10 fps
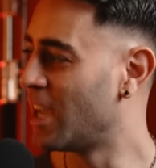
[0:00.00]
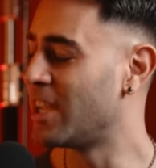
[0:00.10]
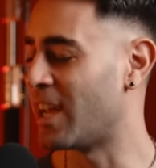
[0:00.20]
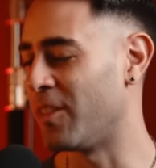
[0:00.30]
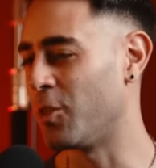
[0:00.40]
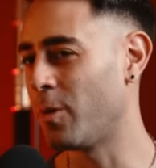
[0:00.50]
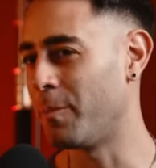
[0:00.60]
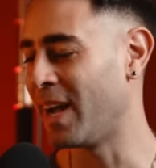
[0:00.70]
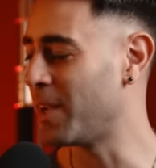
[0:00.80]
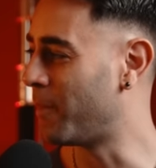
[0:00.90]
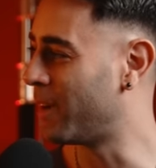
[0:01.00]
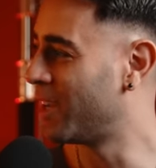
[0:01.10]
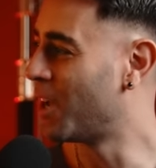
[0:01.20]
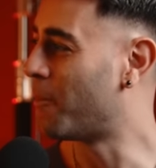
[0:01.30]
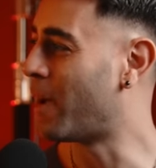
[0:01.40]
Yeah,
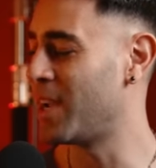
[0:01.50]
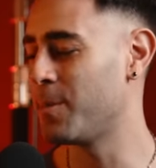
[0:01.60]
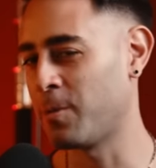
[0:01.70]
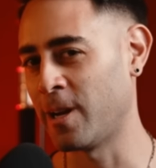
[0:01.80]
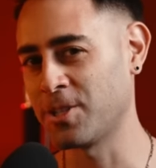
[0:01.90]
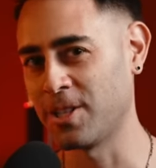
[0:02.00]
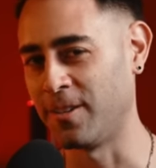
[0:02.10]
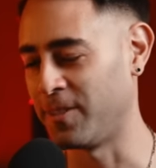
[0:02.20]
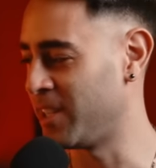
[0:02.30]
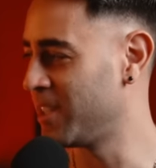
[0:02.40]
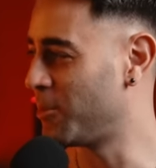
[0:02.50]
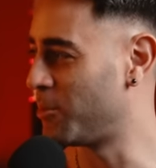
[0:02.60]
my impression of it